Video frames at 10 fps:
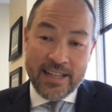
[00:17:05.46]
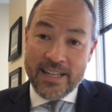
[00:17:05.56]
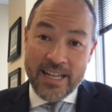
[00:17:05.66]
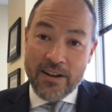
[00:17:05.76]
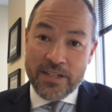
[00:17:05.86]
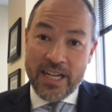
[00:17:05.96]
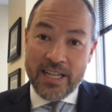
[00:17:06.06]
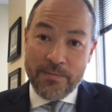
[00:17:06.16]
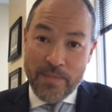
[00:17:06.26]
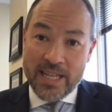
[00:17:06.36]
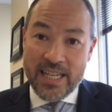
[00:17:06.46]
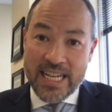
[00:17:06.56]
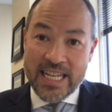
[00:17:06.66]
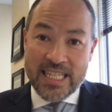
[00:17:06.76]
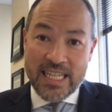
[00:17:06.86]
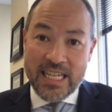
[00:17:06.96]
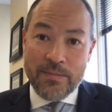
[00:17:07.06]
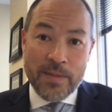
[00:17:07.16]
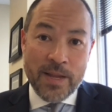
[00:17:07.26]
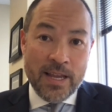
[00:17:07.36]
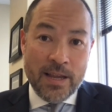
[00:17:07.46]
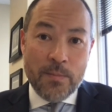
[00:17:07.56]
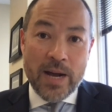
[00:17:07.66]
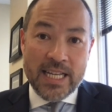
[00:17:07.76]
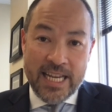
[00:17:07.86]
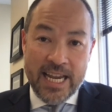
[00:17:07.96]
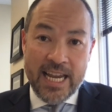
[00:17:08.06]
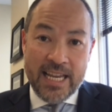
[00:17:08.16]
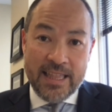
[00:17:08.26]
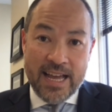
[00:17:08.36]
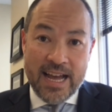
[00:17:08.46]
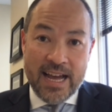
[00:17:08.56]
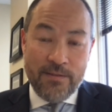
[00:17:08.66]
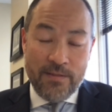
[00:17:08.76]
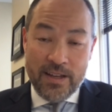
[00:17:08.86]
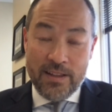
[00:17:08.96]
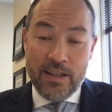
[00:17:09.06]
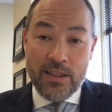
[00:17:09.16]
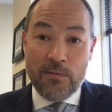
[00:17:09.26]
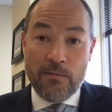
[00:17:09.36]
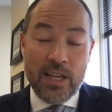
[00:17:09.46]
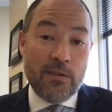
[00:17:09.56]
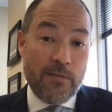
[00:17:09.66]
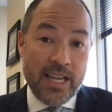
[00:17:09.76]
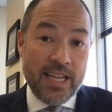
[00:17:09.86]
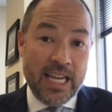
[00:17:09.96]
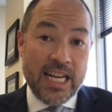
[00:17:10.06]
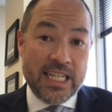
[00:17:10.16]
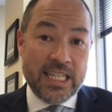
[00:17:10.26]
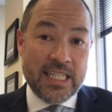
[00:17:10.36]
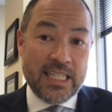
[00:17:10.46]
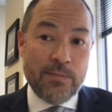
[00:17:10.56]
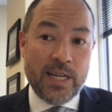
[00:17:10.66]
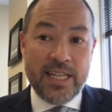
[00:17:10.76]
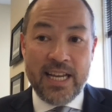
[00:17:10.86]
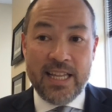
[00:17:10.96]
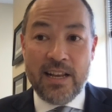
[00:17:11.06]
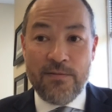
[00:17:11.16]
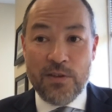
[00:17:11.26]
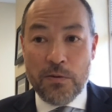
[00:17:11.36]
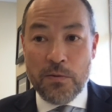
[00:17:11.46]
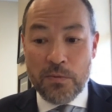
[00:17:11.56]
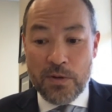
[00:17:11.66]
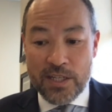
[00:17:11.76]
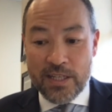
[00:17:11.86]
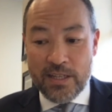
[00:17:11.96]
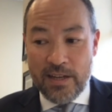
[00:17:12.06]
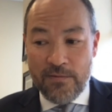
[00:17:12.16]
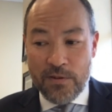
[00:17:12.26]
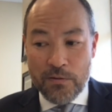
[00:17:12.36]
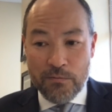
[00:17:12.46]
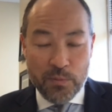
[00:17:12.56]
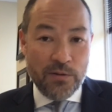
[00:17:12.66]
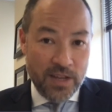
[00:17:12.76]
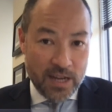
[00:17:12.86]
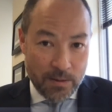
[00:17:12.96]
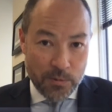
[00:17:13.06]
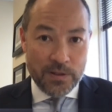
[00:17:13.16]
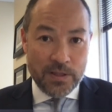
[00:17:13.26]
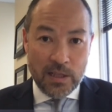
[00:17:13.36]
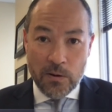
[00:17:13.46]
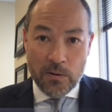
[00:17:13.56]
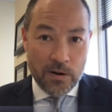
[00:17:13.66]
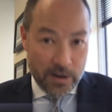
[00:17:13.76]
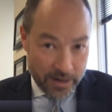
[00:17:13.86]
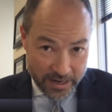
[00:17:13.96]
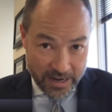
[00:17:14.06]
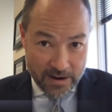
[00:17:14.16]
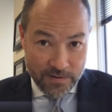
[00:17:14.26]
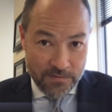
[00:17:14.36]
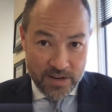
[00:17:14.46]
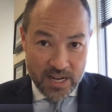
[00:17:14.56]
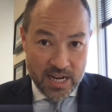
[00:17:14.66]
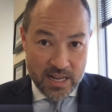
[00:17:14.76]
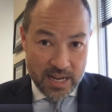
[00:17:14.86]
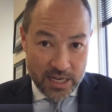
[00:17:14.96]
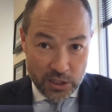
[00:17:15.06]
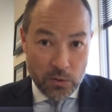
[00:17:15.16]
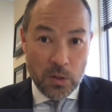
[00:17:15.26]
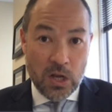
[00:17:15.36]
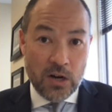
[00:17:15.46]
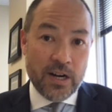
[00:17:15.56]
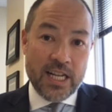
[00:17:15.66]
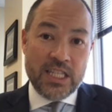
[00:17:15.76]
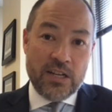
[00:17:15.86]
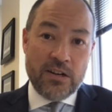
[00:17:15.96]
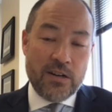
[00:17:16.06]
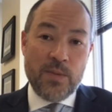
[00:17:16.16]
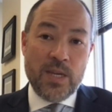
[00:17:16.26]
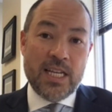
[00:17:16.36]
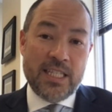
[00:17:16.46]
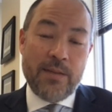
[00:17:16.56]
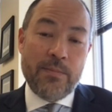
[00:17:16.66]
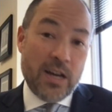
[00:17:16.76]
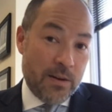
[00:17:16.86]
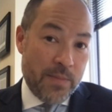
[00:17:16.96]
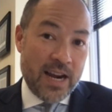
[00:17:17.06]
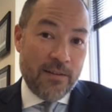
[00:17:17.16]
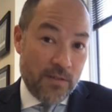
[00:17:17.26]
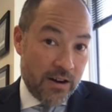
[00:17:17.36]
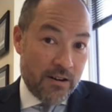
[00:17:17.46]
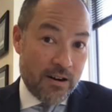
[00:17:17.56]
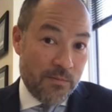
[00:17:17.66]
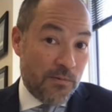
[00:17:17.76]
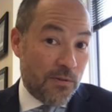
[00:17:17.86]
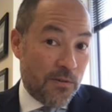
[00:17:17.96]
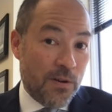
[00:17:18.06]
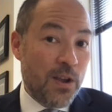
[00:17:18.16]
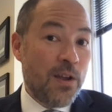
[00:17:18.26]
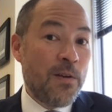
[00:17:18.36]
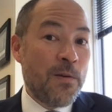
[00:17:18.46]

Now, the DOJ makes it easy by saying that in their regulations, by saying that if you remove the upper and the lower on an AR-15, that is no longer considered to be a semi-automatic firearm for